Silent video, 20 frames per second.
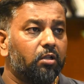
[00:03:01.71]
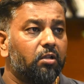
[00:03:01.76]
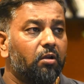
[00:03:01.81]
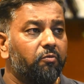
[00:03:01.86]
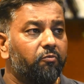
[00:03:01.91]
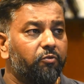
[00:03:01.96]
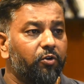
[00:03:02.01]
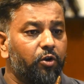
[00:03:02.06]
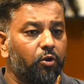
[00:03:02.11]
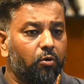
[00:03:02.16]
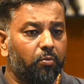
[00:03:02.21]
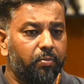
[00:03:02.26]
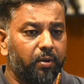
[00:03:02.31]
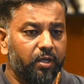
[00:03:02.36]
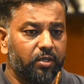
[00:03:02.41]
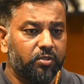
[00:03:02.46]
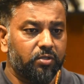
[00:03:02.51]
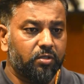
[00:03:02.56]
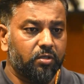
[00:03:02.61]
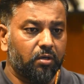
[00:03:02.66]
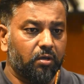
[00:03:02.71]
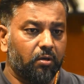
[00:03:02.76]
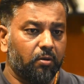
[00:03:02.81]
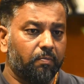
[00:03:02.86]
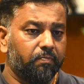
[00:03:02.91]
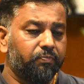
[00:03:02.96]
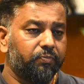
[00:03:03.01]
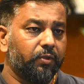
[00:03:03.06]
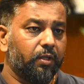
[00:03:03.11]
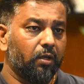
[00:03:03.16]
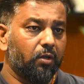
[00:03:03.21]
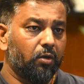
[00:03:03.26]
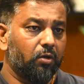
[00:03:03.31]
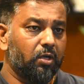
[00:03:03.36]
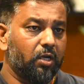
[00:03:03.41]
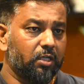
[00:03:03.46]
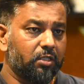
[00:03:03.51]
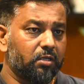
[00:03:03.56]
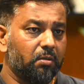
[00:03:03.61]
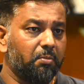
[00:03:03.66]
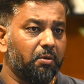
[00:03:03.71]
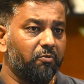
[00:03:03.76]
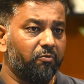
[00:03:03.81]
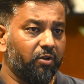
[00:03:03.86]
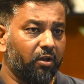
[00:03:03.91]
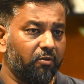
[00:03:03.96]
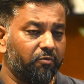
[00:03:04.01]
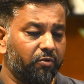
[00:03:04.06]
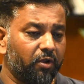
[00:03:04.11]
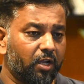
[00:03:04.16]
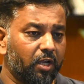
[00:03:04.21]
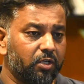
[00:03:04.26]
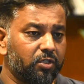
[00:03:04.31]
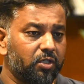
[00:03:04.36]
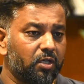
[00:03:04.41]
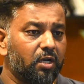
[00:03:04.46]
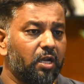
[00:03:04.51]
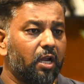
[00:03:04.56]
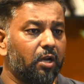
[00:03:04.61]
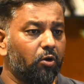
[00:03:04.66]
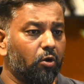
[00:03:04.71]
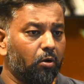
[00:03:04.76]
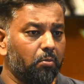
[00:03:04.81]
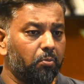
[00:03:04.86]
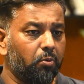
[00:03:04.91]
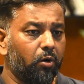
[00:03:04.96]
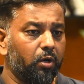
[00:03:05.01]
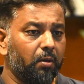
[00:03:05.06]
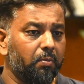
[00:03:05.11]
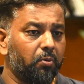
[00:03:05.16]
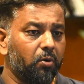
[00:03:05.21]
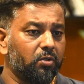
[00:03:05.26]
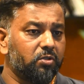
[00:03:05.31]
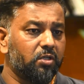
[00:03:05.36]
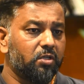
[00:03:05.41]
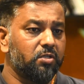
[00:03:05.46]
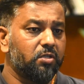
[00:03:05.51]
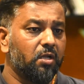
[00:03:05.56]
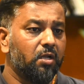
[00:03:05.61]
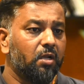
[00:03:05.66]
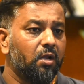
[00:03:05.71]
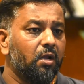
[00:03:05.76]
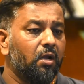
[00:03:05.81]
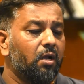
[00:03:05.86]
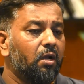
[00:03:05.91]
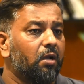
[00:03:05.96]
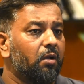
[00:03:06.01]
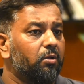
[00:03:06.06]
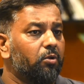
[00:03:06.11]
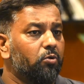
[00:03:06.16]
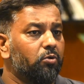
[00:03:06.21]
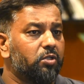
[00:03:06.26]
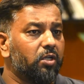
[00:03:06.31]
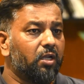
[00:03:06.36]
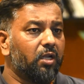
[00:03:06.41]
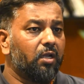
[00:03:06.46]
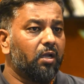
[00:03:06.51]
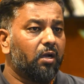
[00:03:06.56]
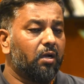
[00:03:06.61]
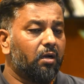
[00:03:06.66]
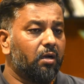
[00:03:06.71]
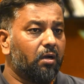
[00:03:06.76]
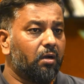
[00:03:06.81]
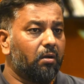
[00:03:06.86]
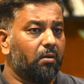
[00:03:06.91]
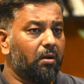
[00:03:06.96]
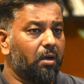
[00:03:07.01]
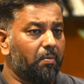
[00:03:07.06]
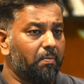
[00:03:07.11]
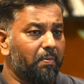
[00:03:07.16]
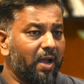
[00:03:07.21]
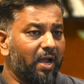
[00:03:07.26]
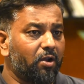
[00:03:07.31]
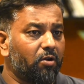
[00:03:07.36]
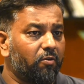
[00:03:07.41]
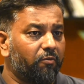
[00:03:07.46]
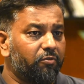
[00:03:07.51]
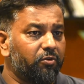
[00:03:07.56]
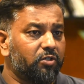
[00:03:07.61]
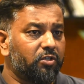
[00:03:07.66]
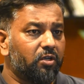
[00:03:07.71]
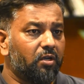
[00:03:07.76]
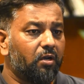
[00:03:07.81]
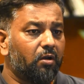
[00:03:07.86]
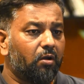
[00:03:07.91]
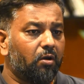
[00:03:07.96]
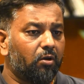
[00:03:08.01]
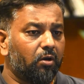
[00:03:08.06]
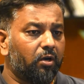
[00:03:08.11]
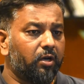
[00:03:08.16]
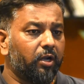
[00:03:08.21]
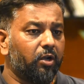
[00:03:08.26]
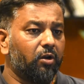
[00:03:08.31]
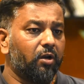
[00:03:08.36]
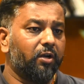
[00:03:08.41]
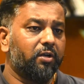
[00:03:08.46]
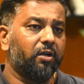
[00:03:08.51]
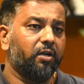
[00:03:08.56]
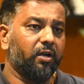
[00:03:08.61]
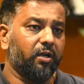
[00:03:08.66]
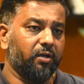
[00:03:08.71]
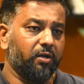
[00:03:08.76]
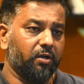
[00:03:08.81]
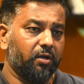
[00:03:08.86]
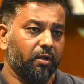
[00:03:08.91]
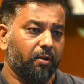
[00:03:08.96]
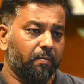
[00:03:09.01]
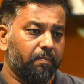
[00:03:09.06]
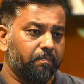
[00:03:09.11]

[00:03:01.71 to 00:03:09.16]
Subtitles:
the video based customer verification and onboarding process using a bank official or a regulated entity.